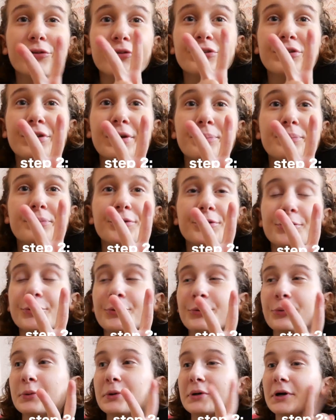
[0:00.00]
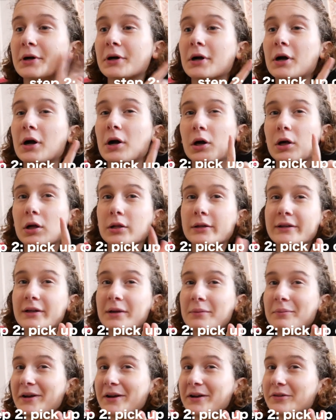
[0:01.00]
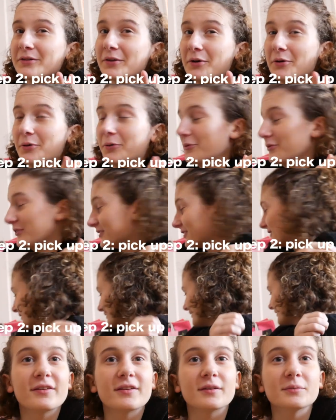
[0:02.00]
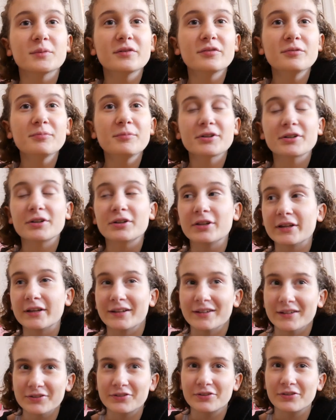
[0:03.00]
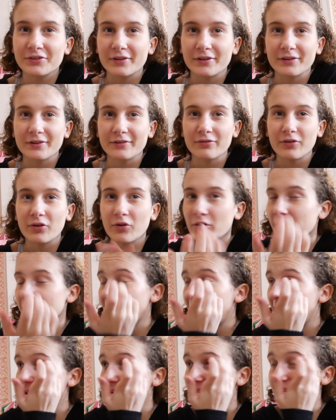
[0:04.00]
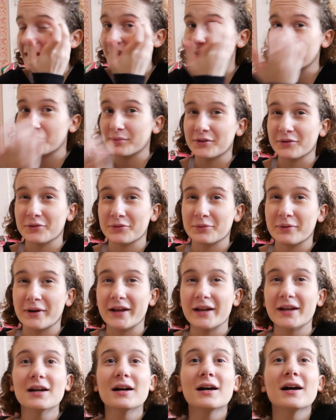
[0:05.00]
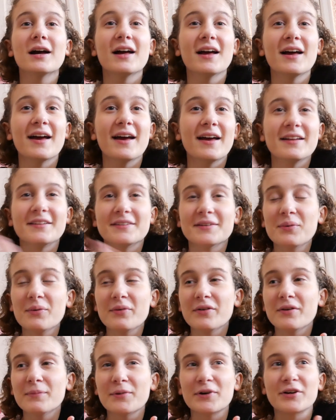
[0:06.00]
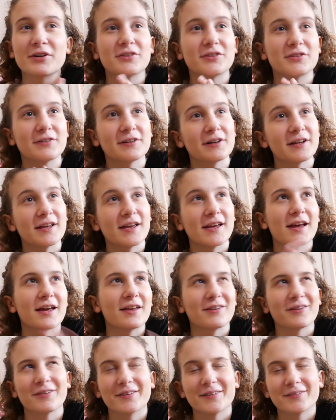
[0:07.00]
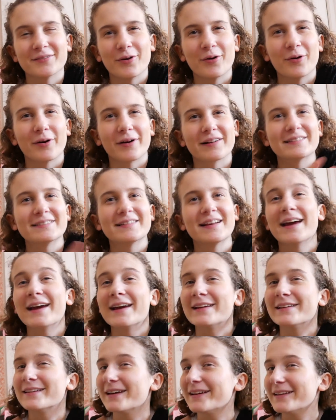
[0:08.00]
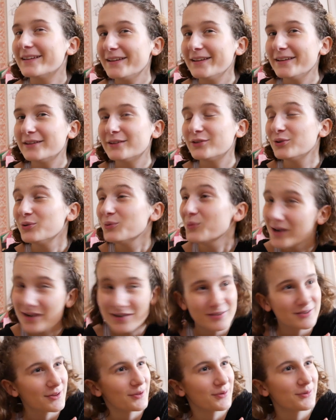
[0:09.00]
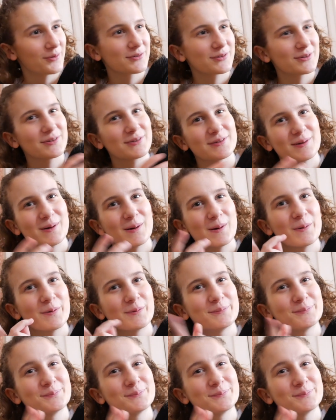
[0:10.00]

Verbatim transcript: Step two, clean up my clothes. Some of them are clean and just on the floor and I need to put those away. And some of them are just dirty and on the floor and I need to wash those, so.